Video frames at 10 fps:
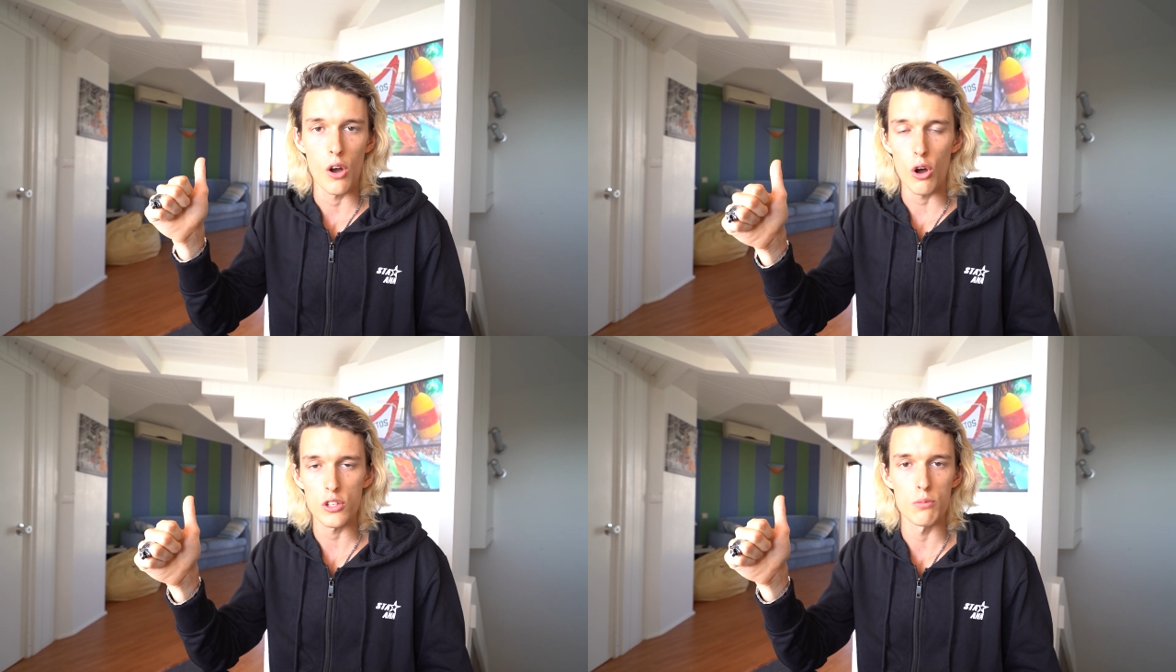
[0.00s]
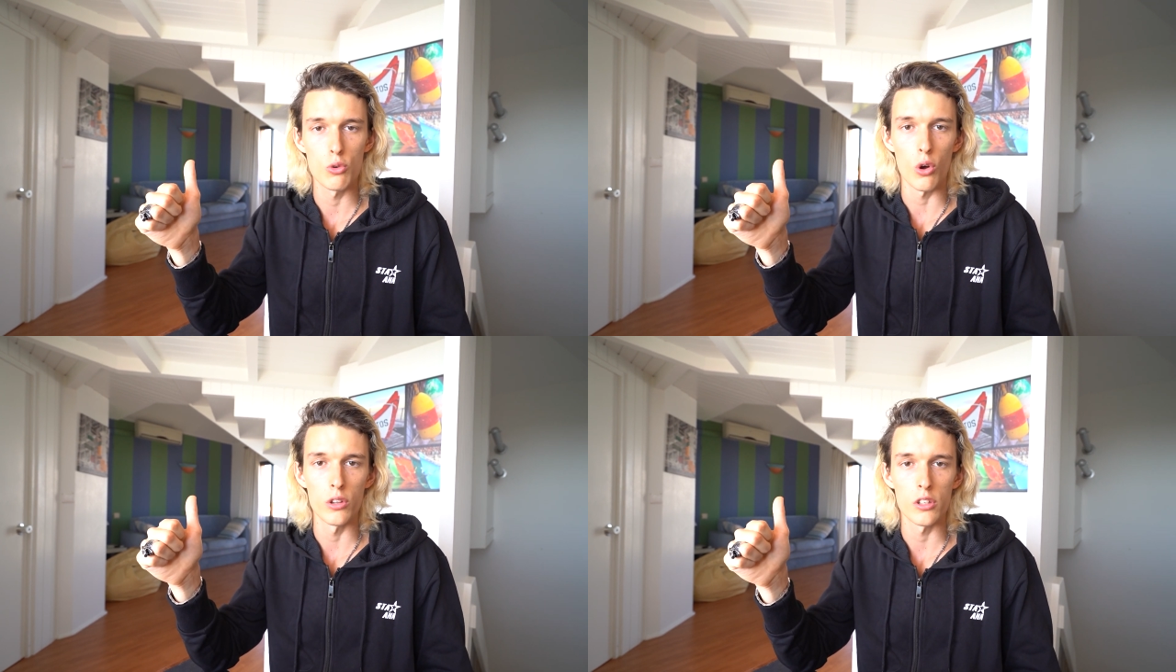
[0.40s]
awesome
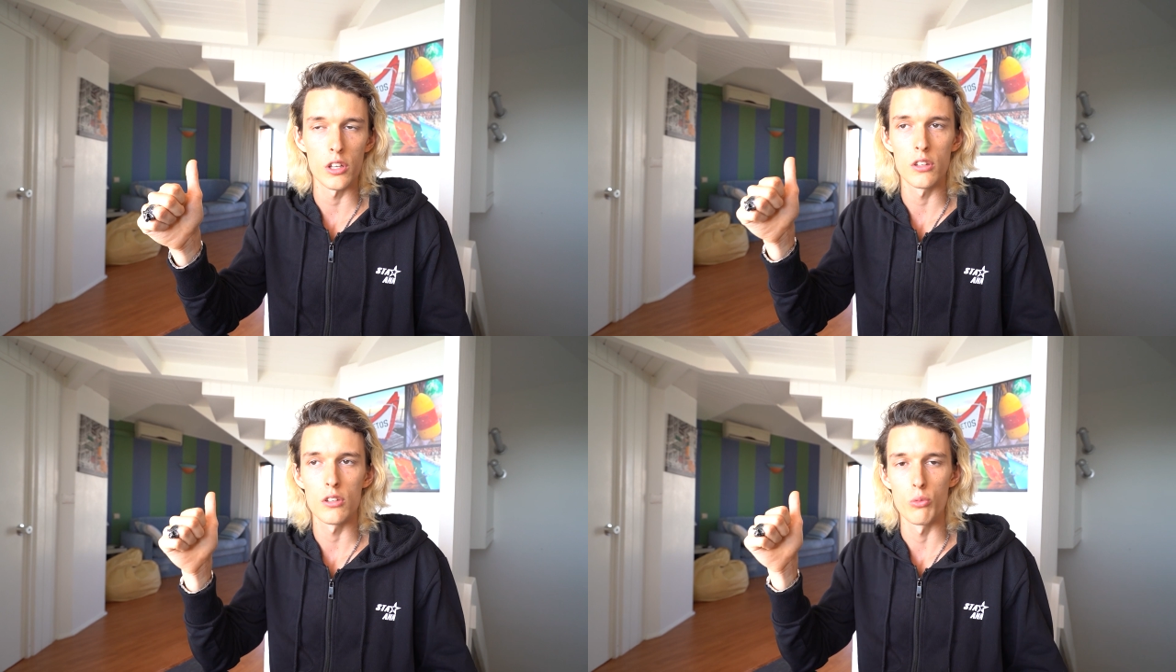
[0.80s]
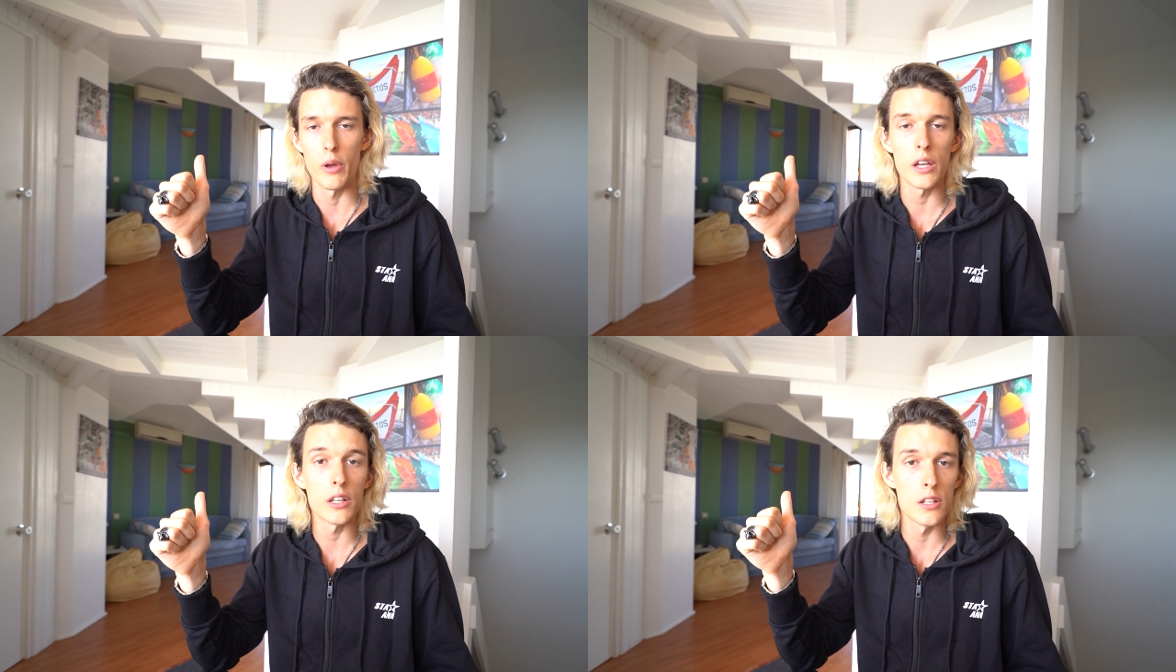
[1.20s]
content to
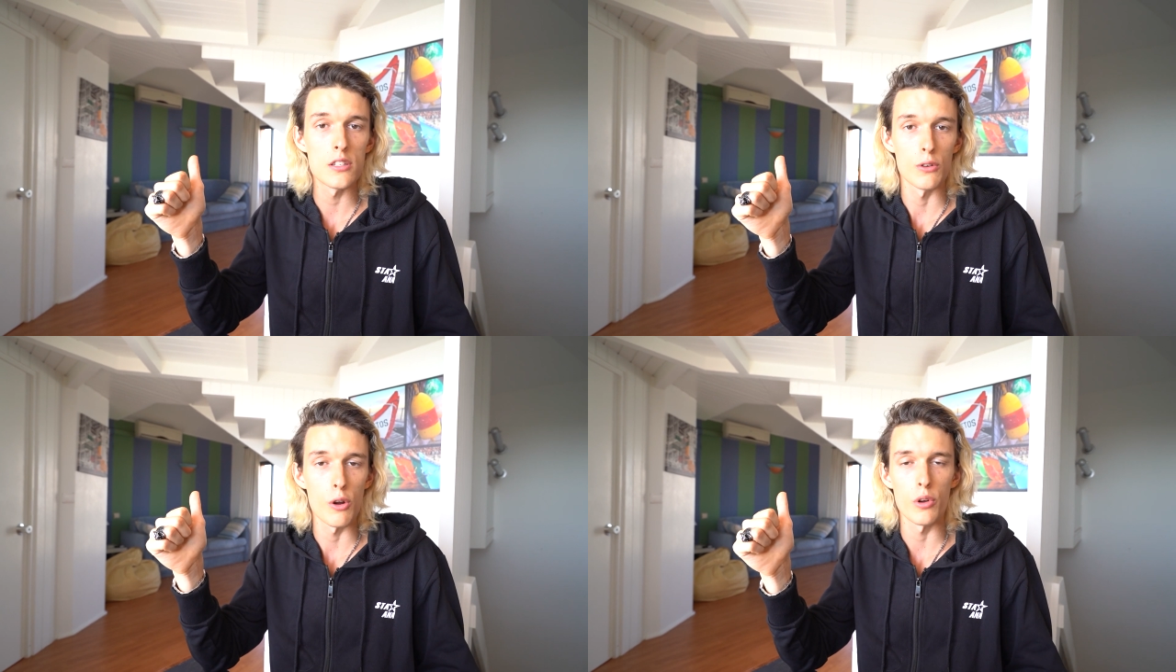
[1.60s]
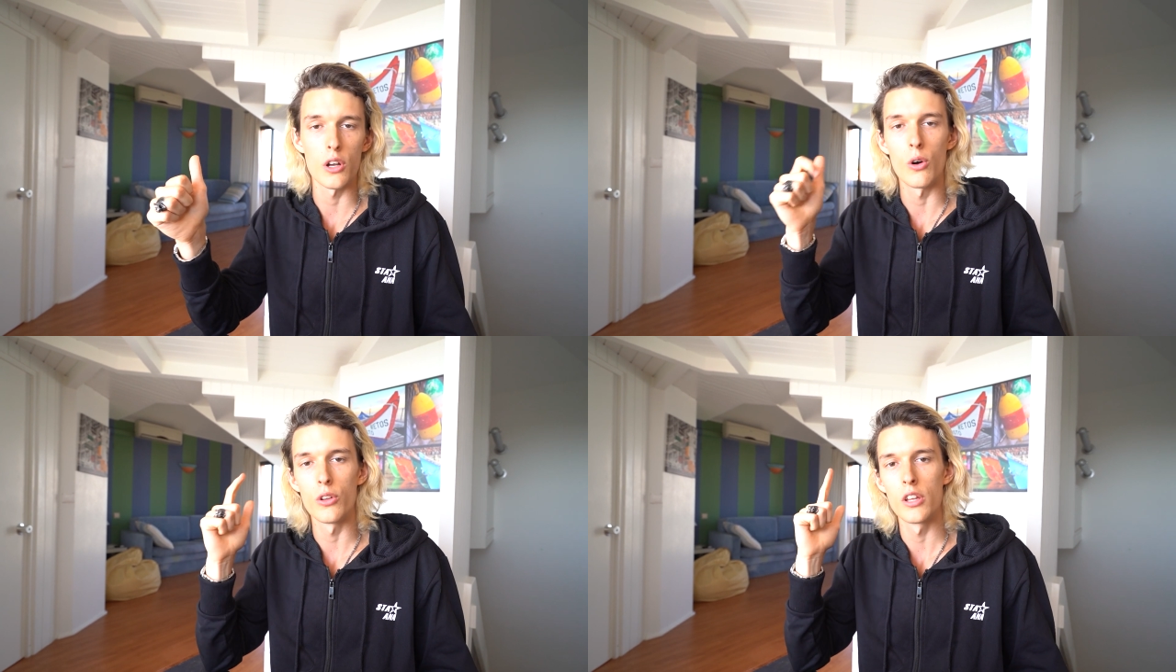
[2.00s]
make an Instagram
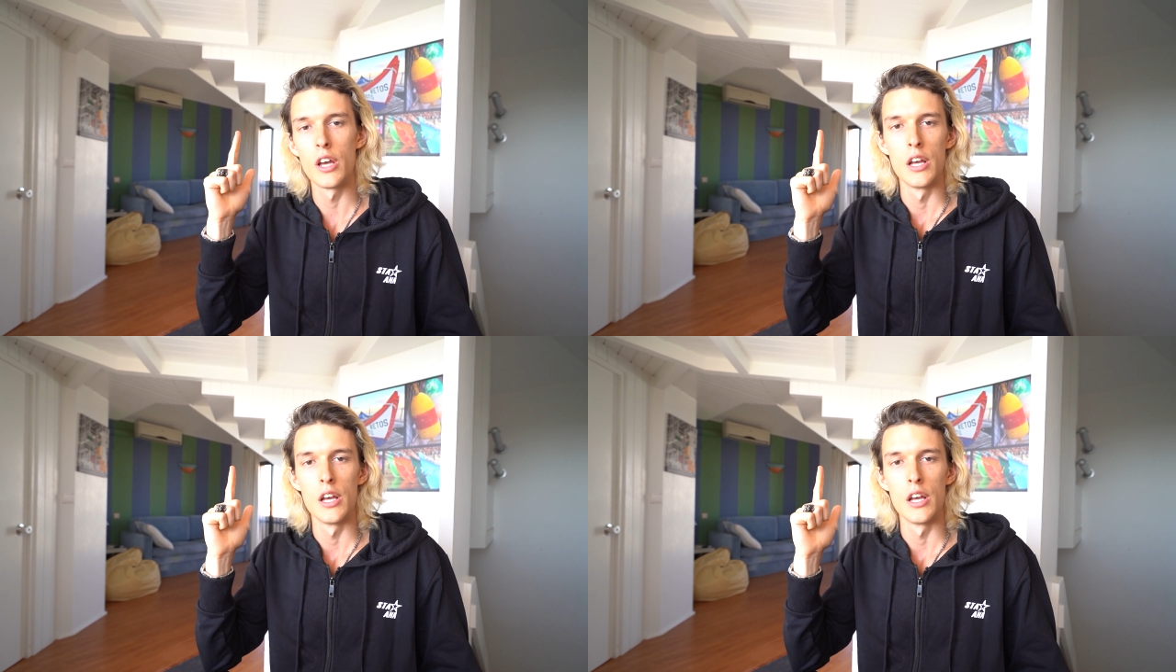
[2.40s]
account.